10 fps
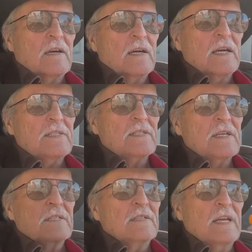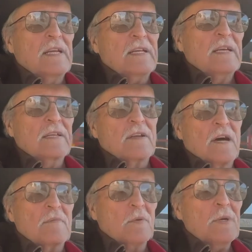he said that they didn't get a
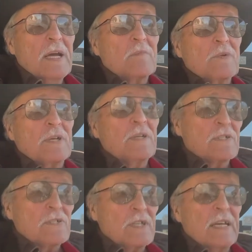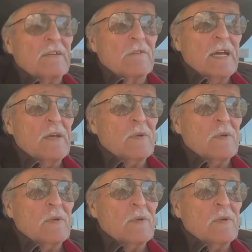lot. But we got pretty good steady rain. We